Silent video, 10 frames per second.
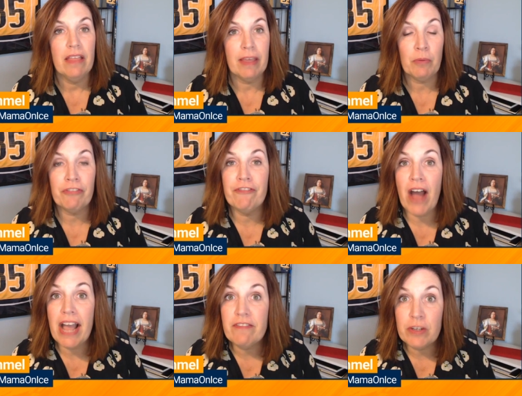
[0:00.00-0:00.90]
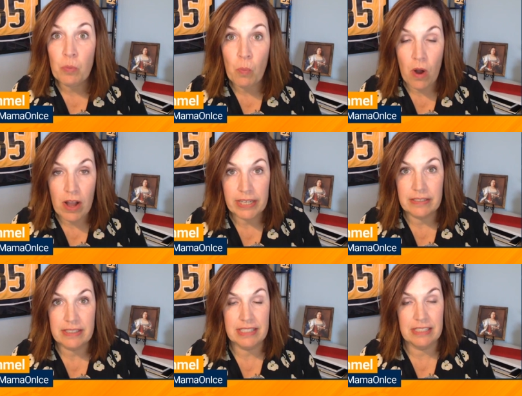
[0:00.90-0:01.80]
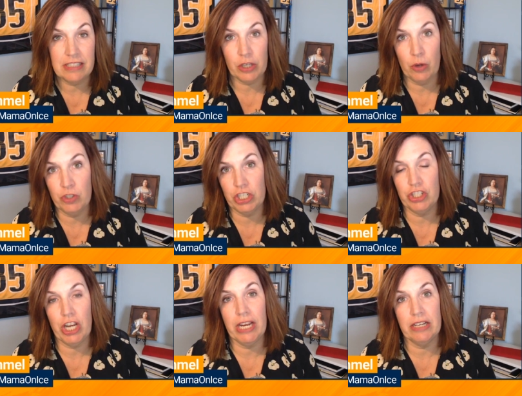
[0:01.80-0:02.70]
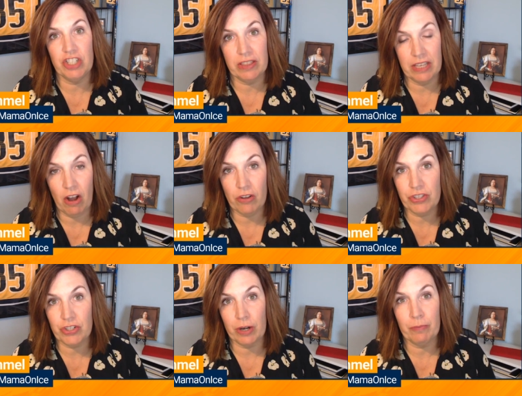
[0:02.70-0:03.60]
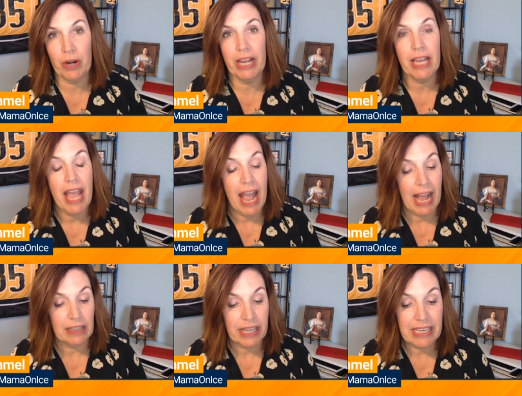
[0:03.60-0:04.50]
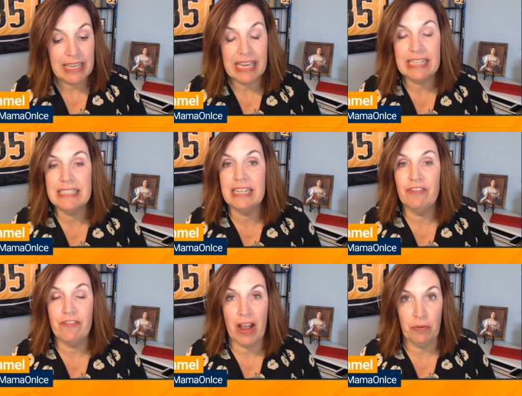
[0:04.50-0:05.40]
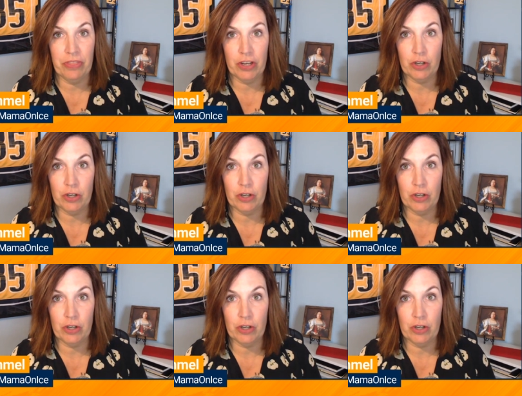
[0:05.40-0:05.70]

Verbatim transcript: They were 5 and 1 since the coaching change at the All-Star break. LA Kings had found their